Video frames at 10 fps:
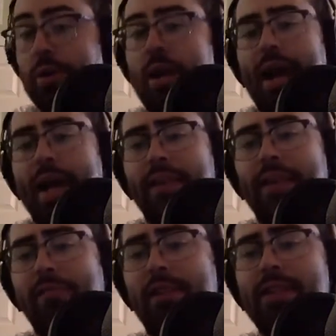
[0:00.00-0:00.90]
I think
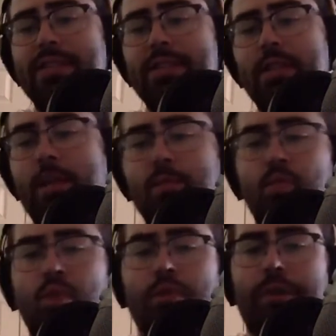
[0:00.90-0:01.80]
we could see a couple
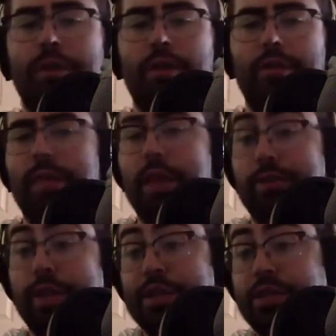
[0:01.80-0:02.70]
more
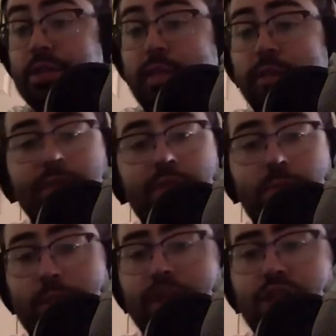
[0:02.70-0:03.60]
iterations of the
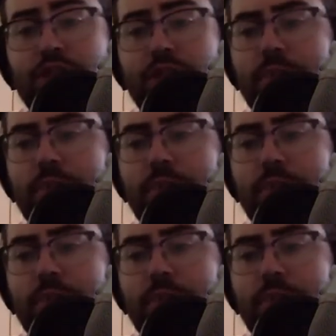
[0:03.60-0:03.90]
Switch,